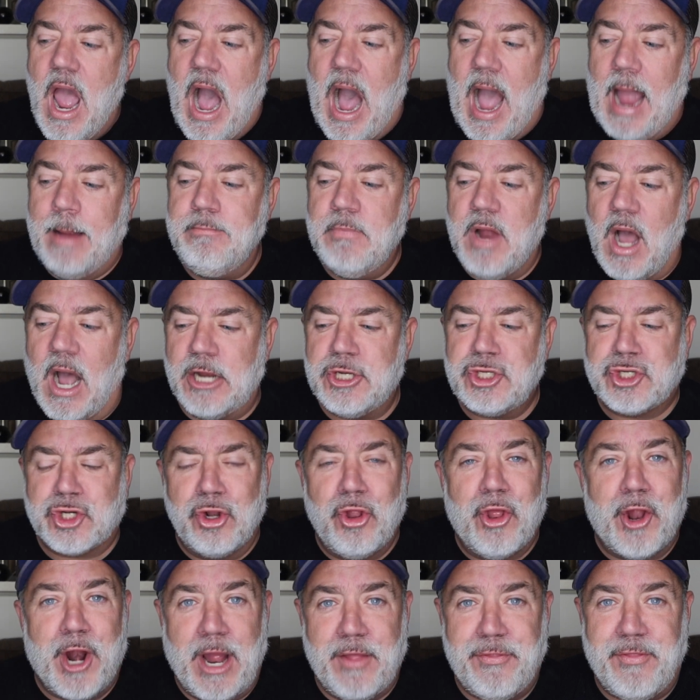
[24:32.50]
I'm not sure
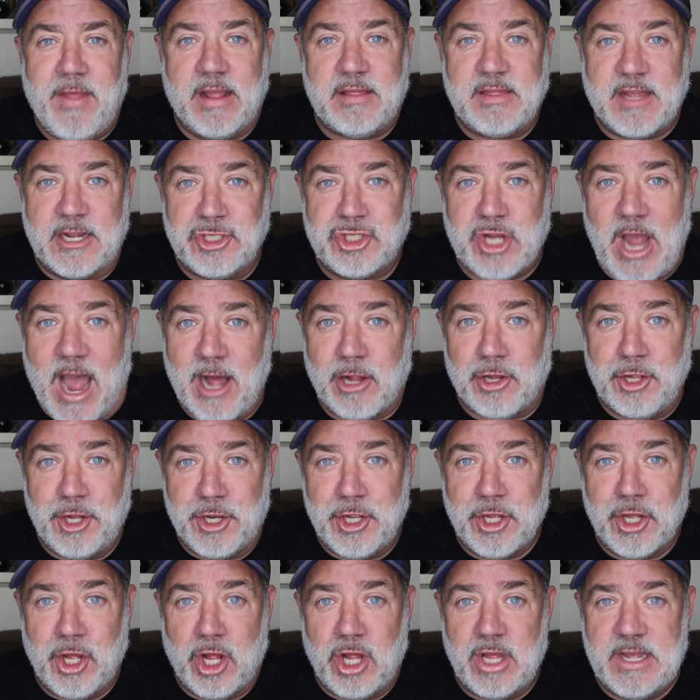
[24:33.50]
that I think that Jacqueline
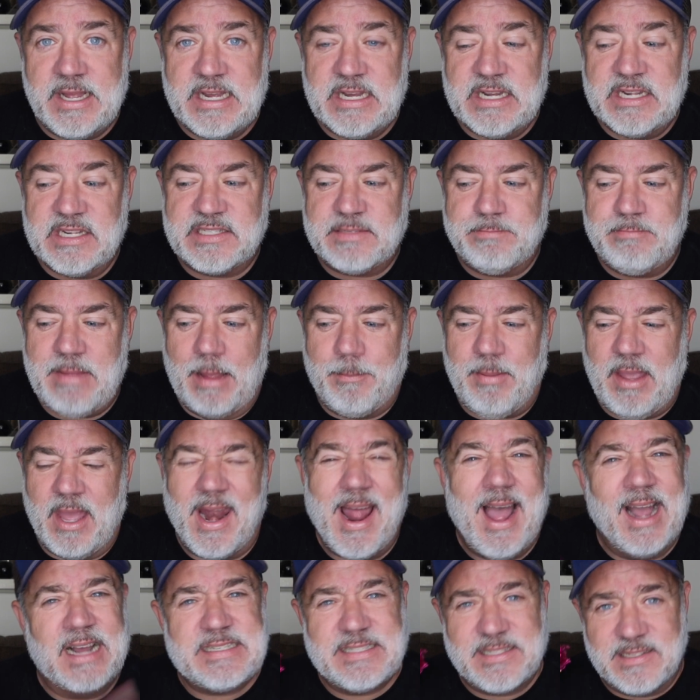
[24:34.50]
Hill is maybe an
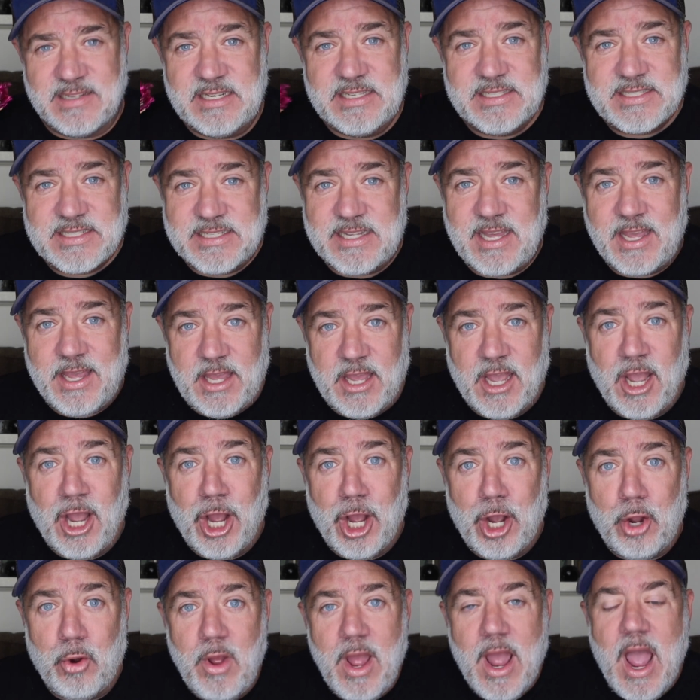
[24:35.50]
excellent
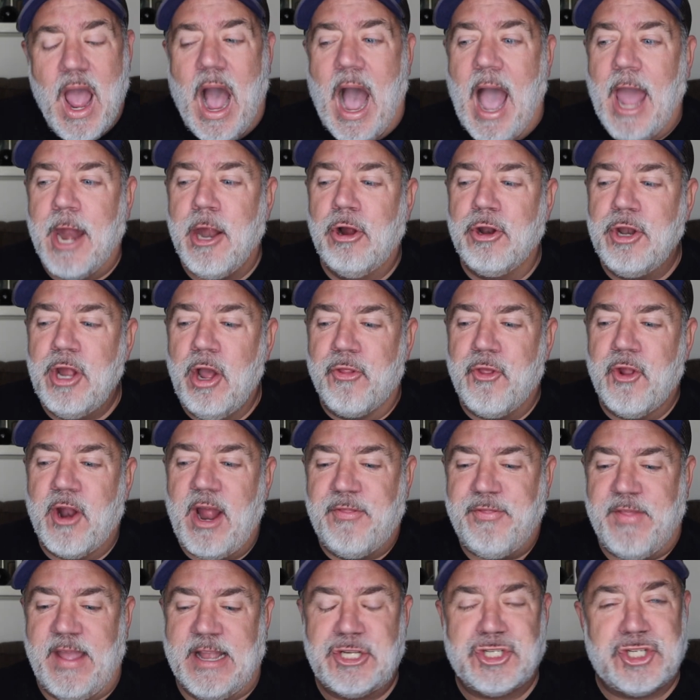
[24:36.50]
CEO. I don't know that I
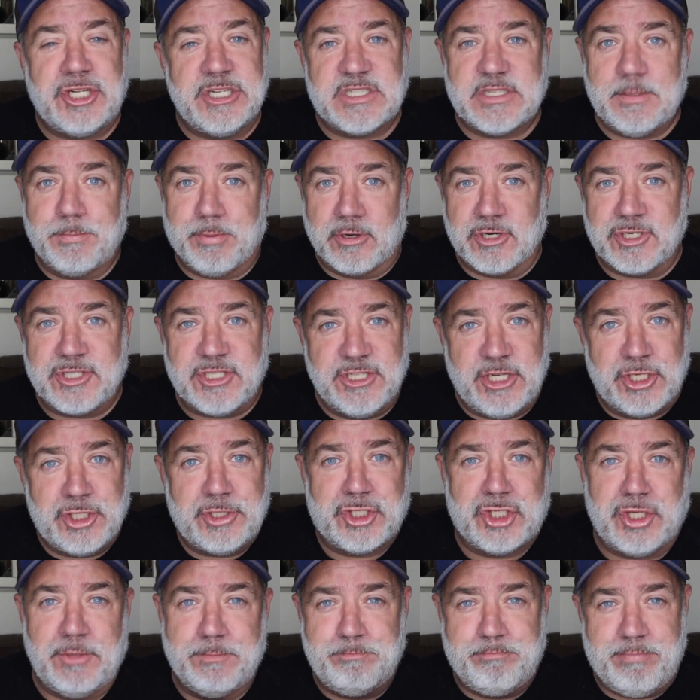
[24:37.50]
think she's the person that
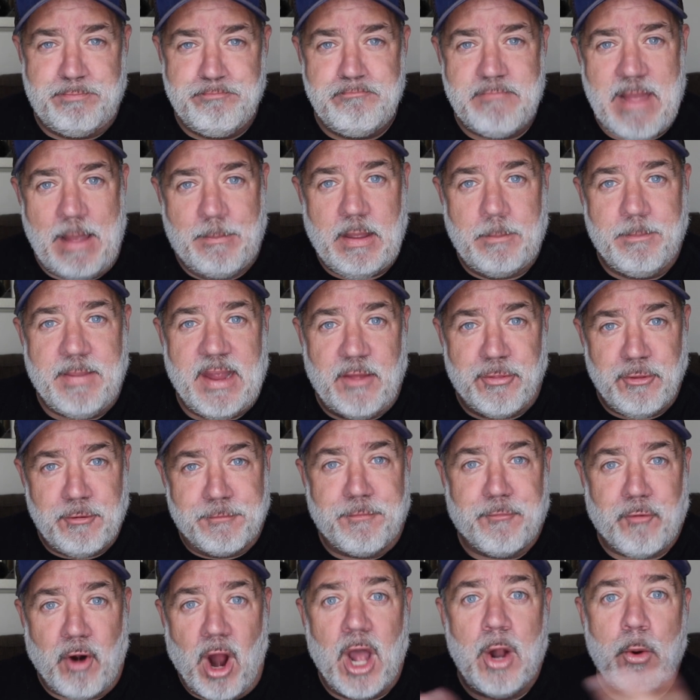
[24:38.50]
should maybe be in the
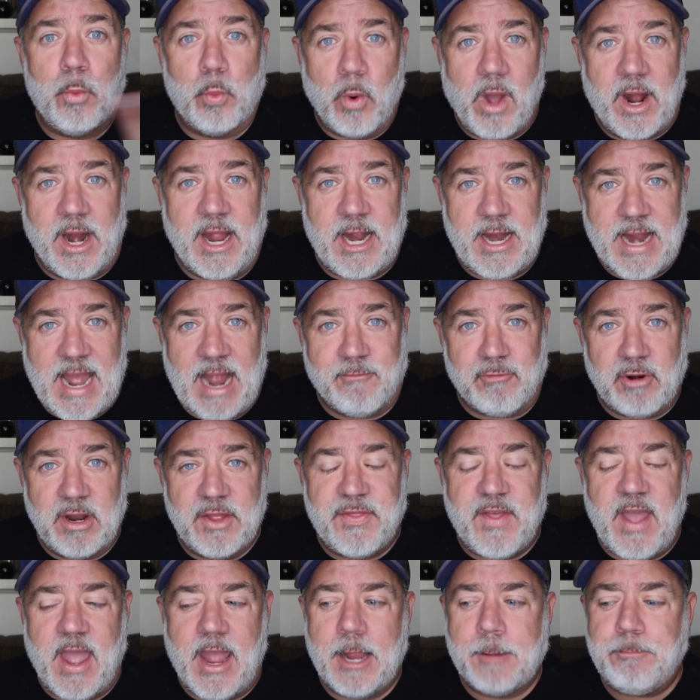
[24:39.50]
front running
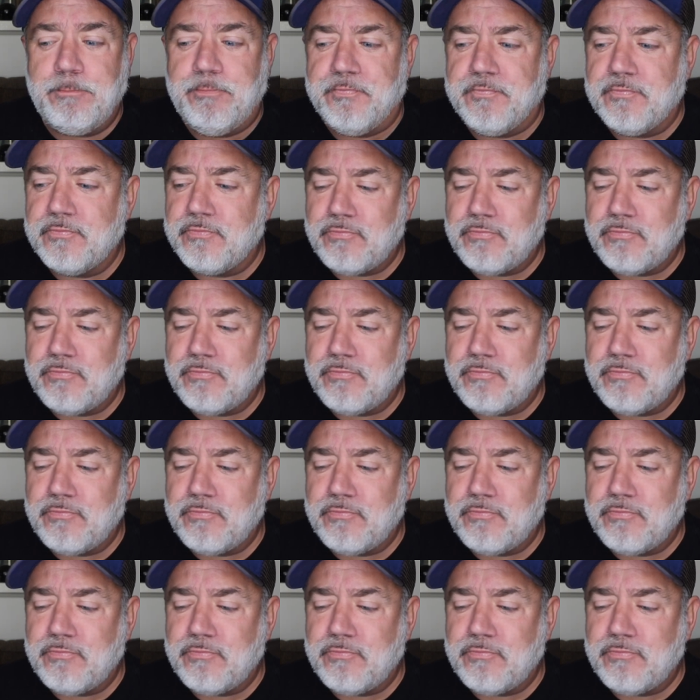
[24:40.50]
everything.